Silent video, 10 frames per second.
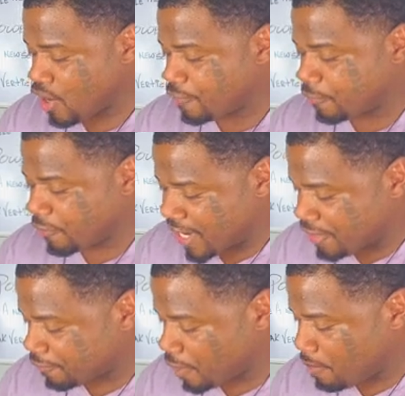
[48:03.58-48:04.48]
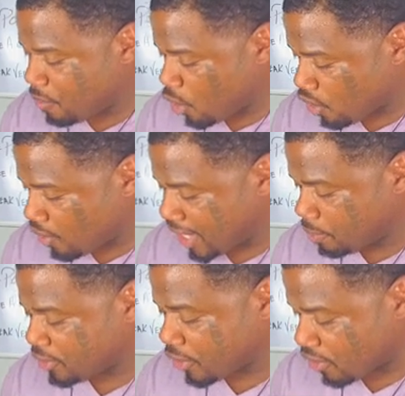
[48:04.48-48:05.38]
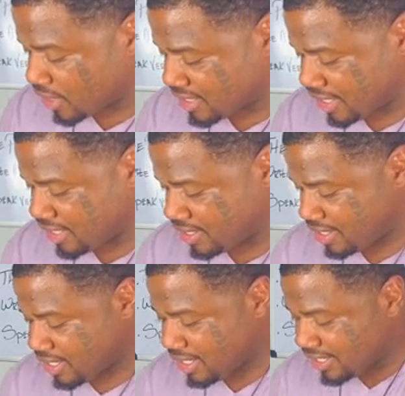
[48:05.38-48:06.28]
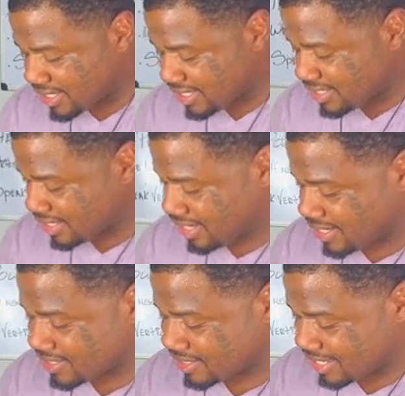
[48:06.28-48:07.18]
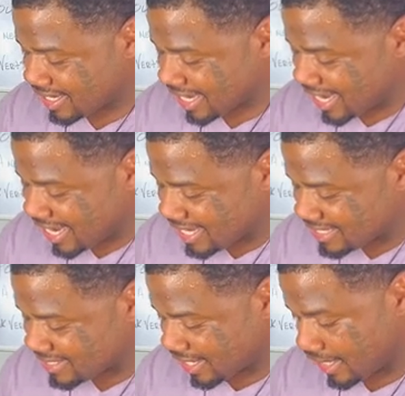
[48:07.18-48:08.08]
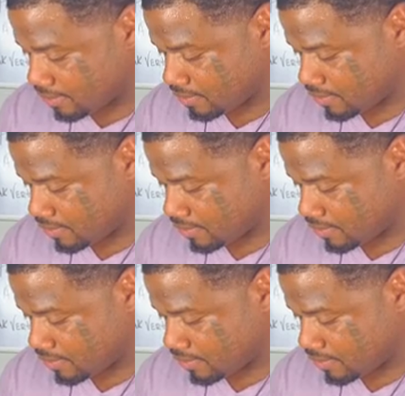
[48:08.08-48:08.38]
free from moral impurity. Listen to this. Innocent.